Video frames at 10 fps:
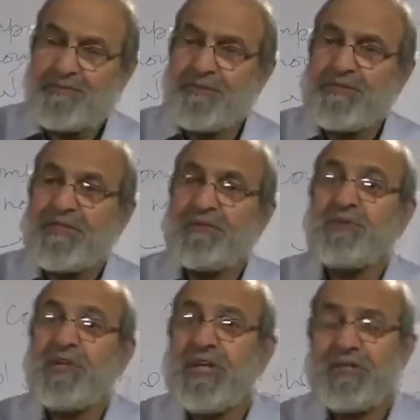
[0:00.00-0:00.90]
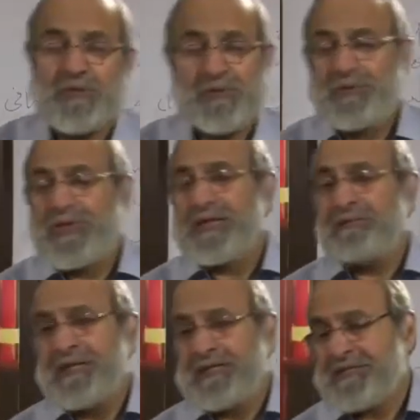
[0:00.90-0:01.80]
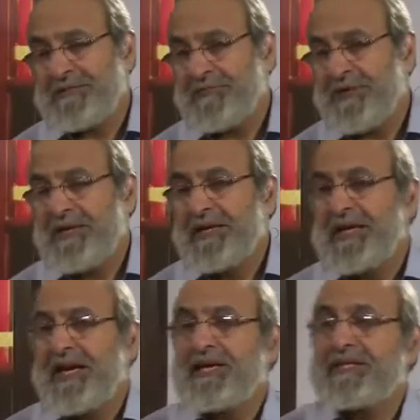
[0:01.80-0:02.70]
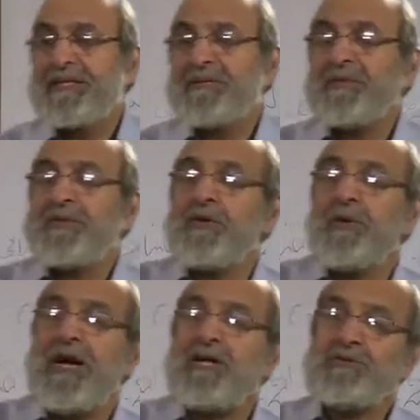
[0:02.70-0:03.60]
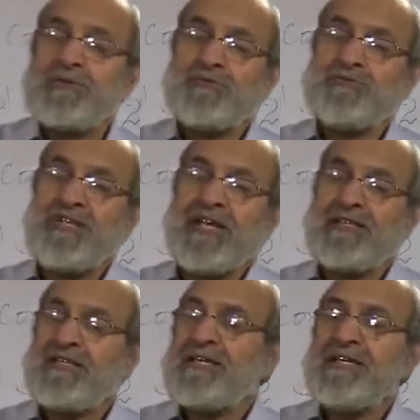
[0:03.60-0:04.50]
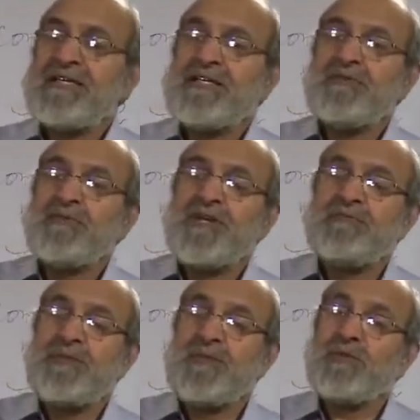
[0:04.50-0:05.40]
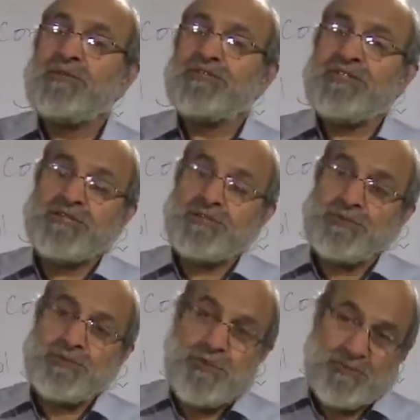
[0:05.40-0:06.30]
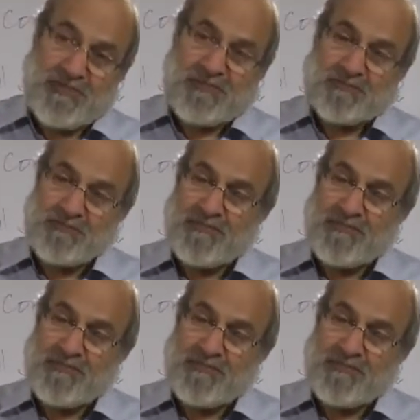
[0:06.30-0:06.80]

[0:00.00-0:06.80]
for the communication to take place. Had there been no house of Zad, there would have been no discussion on the topic.